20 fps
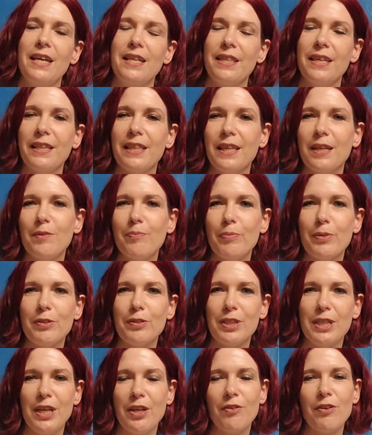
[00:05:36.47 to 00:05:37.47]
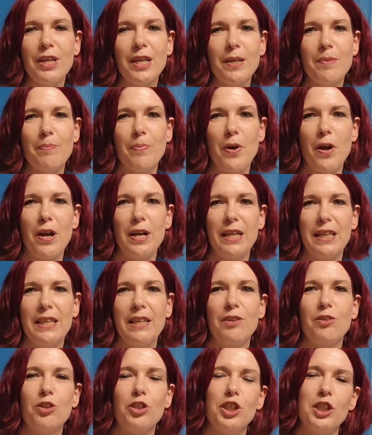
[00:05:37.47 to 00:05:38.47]
the Libertarian Party
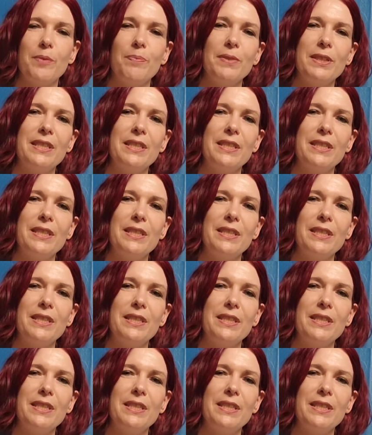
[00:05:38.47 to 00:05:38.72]
leadership